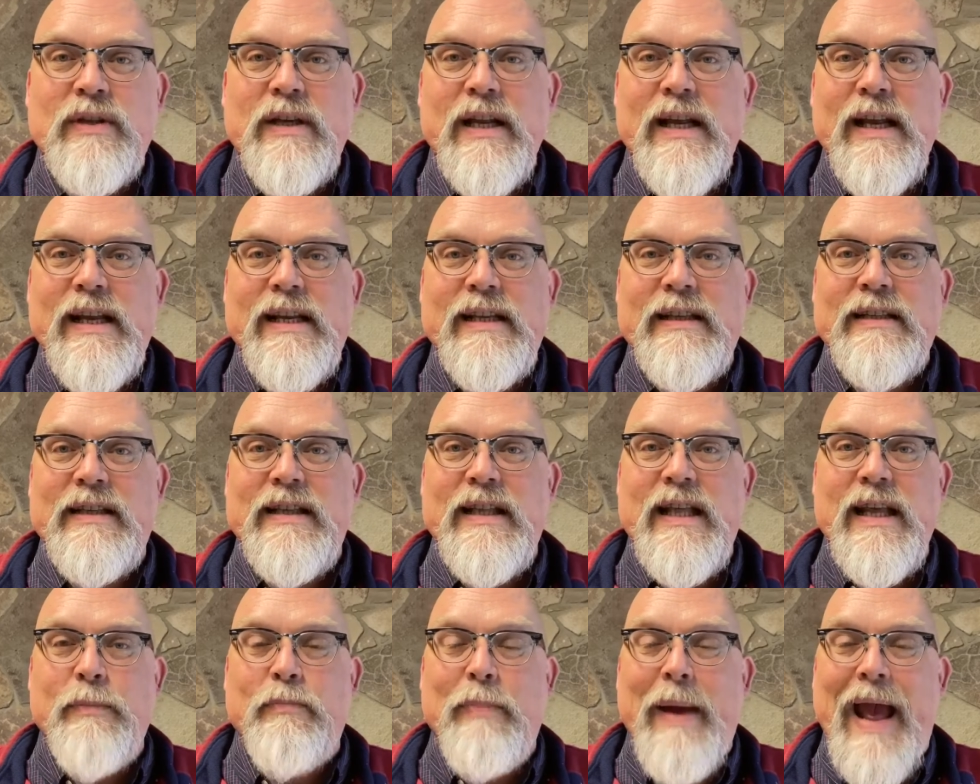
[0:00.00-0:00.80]
is
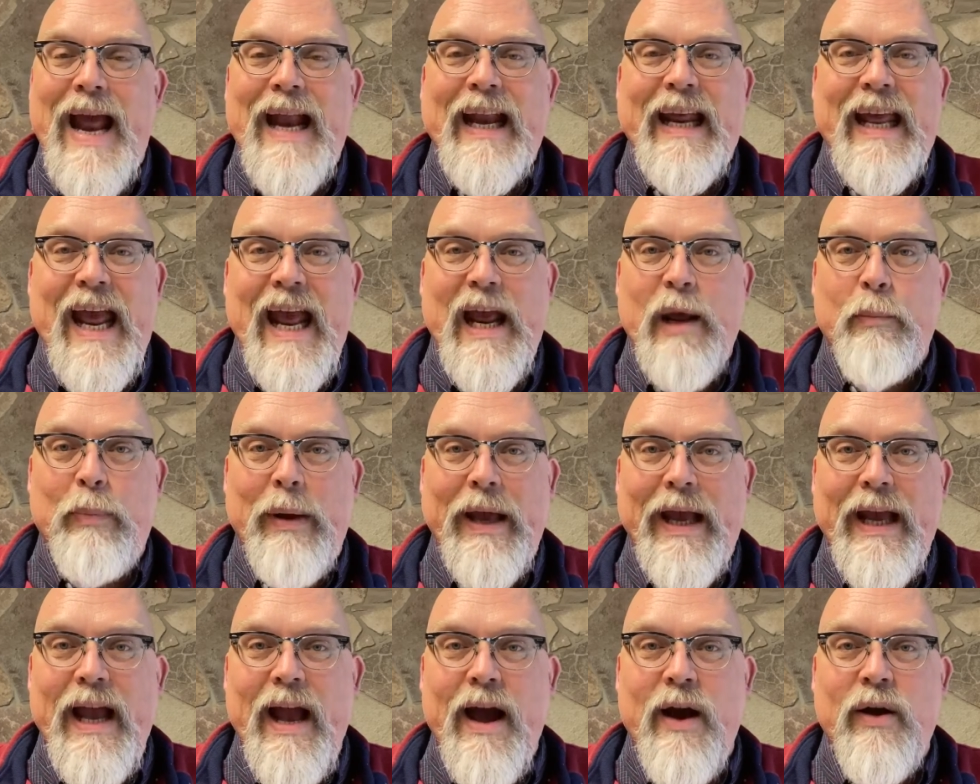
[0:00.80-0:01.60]
the pancake
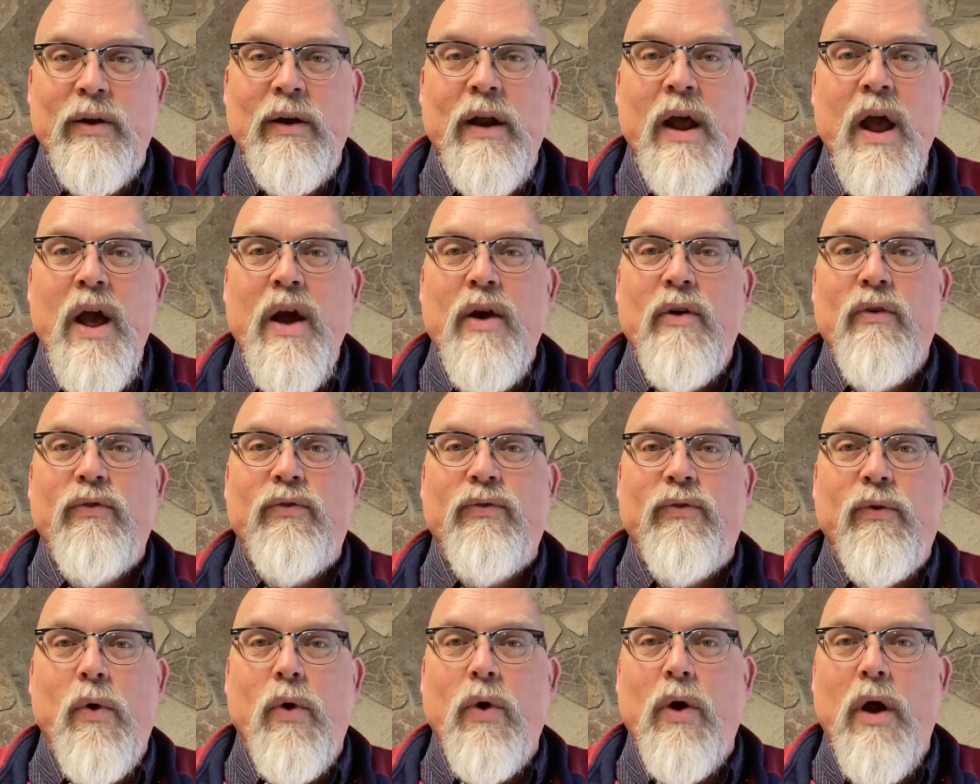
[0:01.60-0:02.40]
pig out
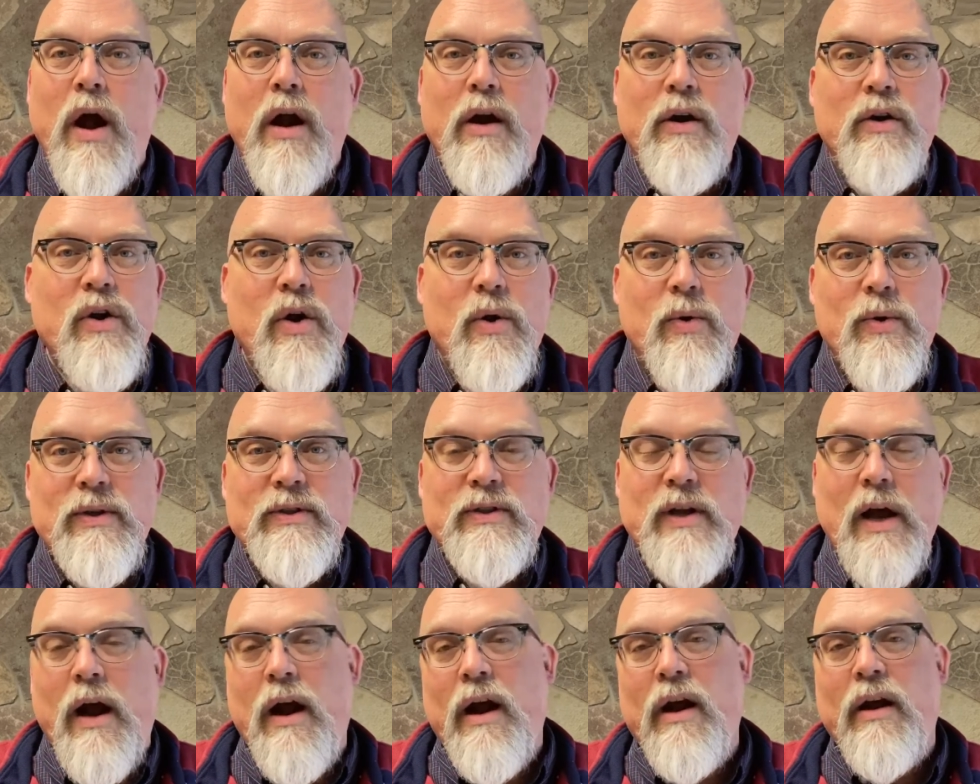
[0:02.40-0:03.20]
for our
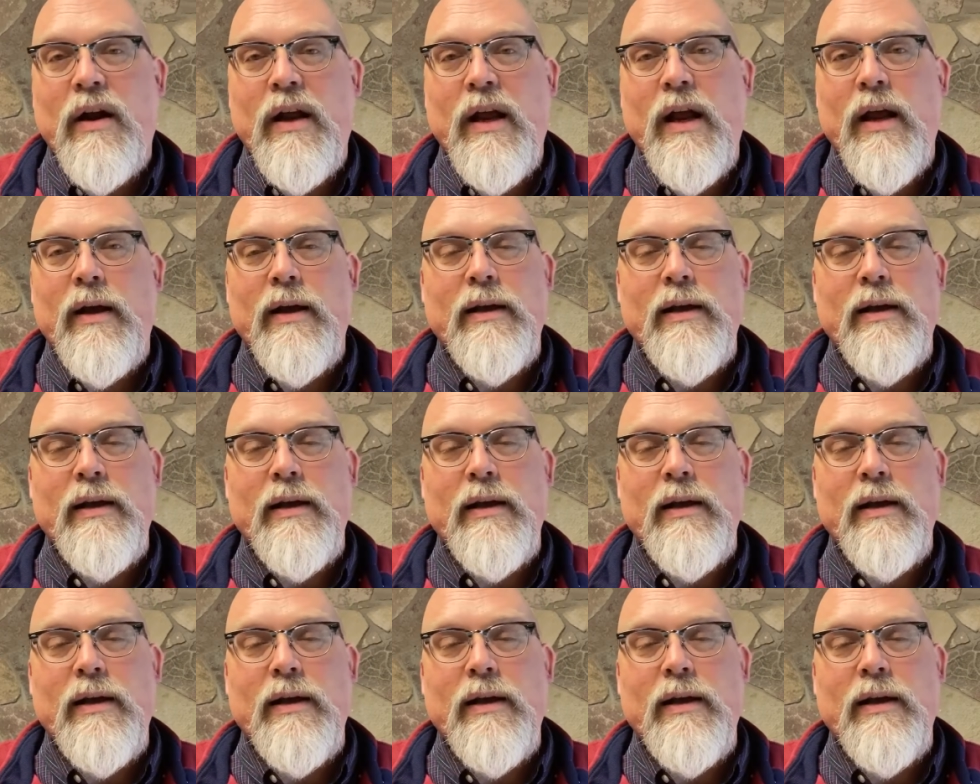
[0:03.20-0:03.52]
Noah's Ark,